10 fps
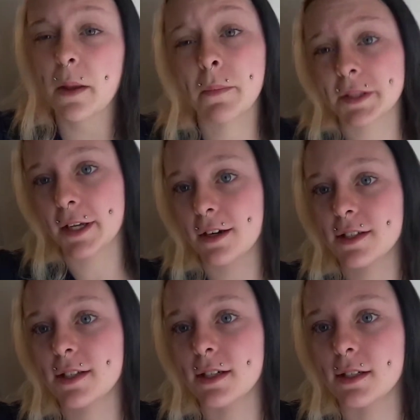But they are
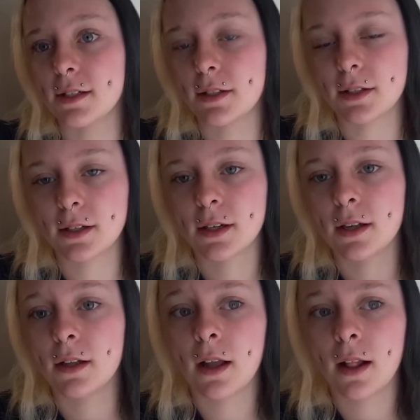still
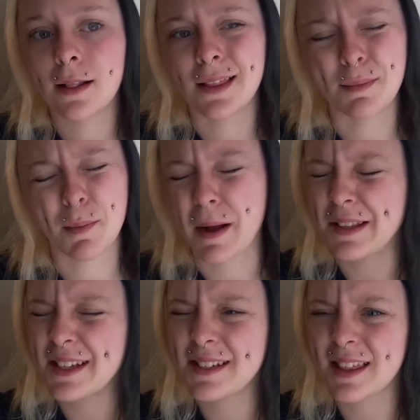
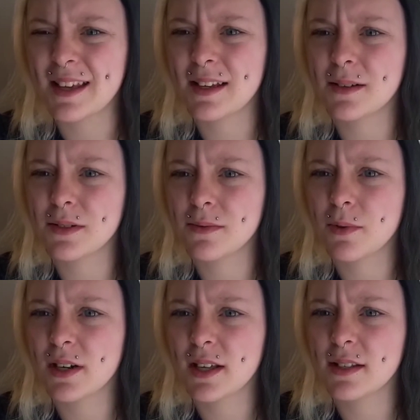Lepropeltis, I think it is
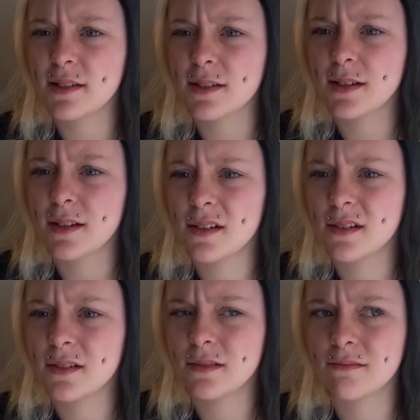what it is.
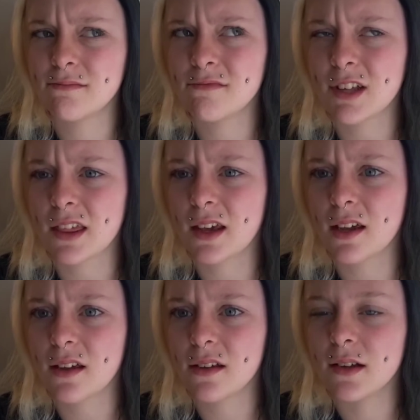I
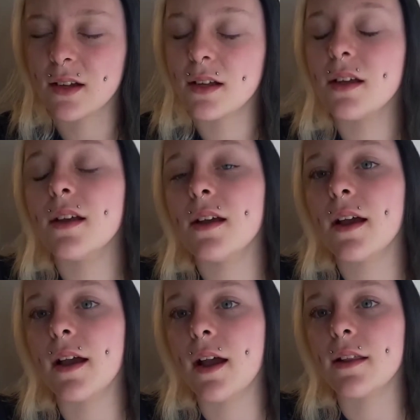think.
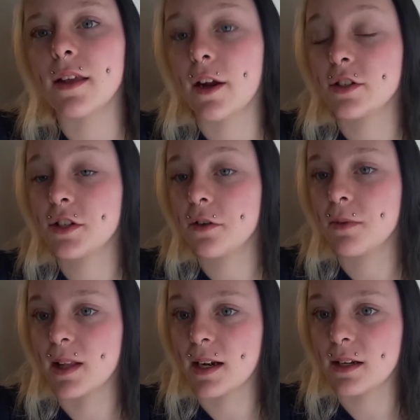And they are still
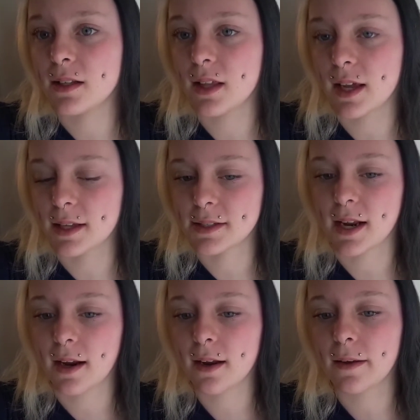related to the king
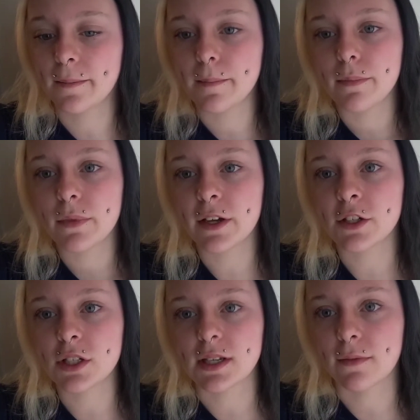snake. They
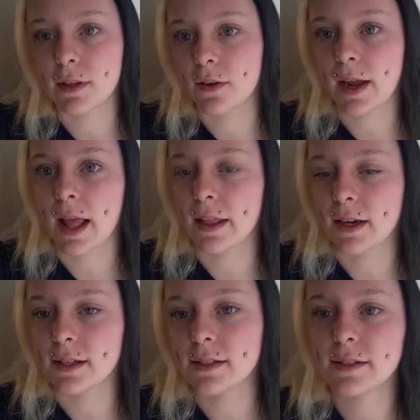are just different
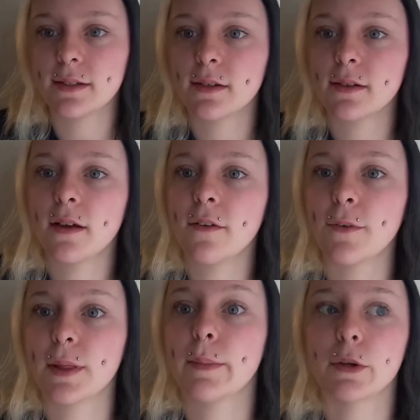localities,
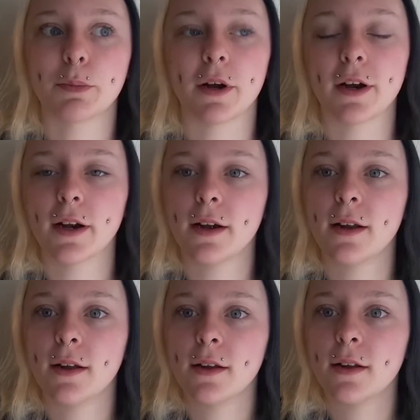for the most part.
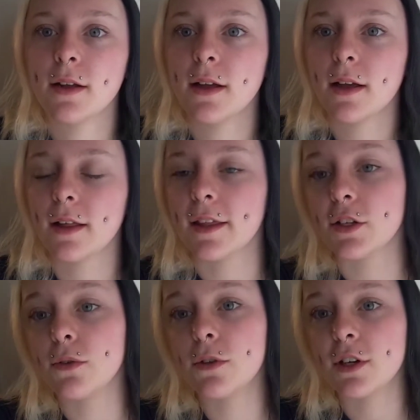And they
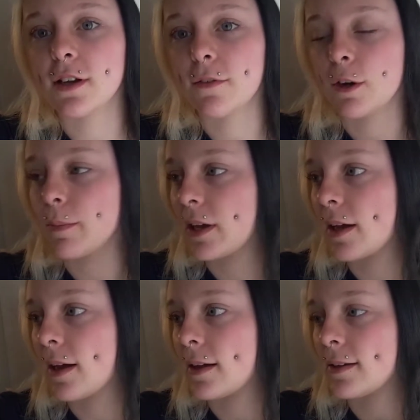do look different
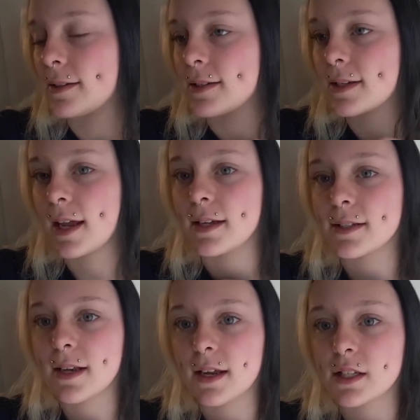because king
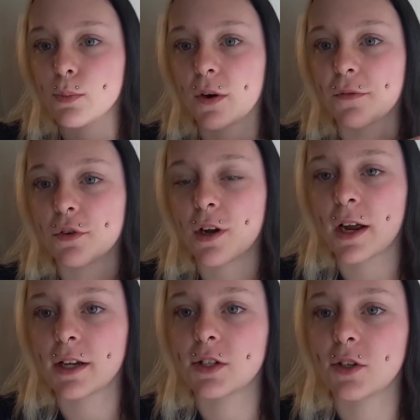snakes more
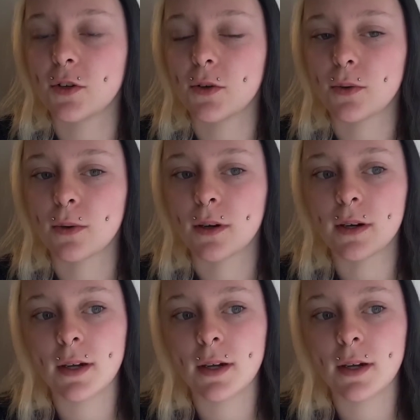try to